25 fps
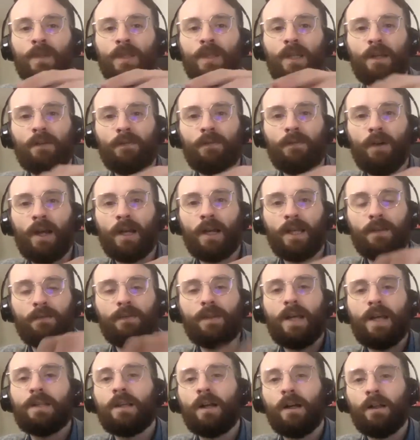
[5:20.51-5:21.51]
If I give
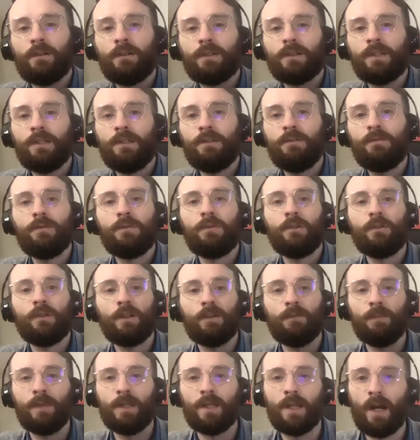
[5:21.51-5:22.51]
that dollars to you and you
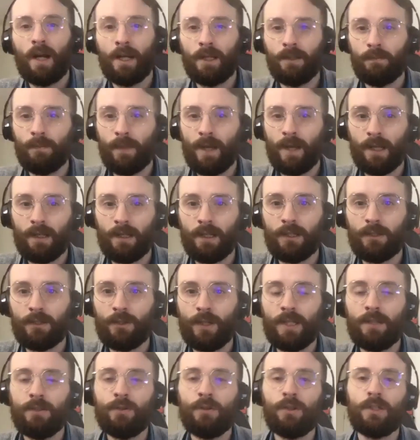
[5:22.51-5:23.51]
give me an item back in
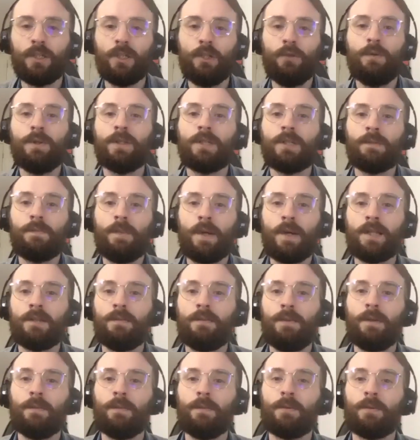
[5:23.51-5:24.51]
exchange, you expect to
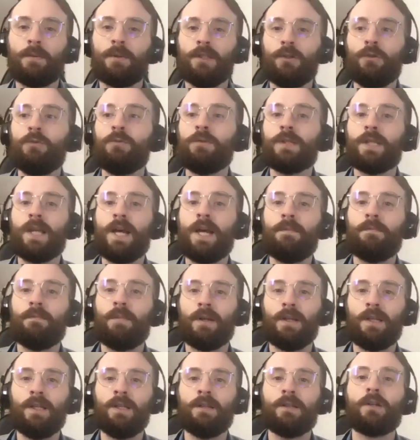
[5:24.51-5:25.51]
be able to use that
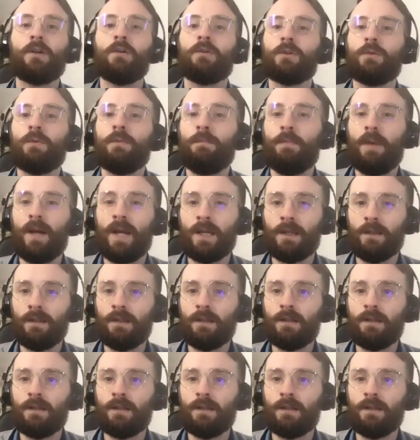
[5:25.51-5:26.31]
money, go to a bank,